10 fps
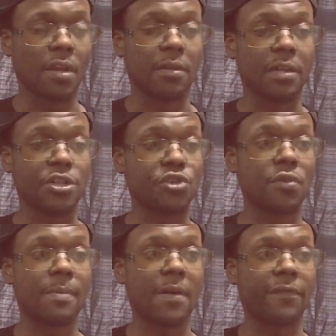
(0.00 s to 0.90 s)
Unless
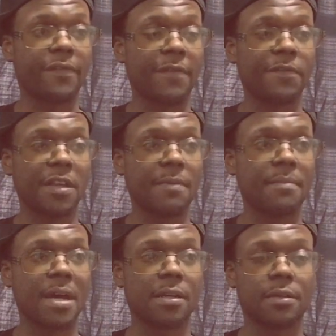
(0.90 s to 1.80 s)
you about fifty
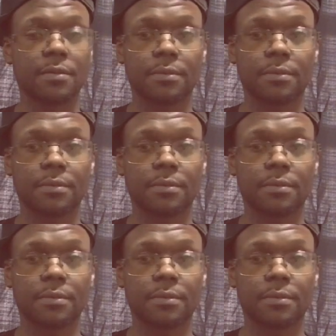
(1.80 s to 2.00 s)
and better,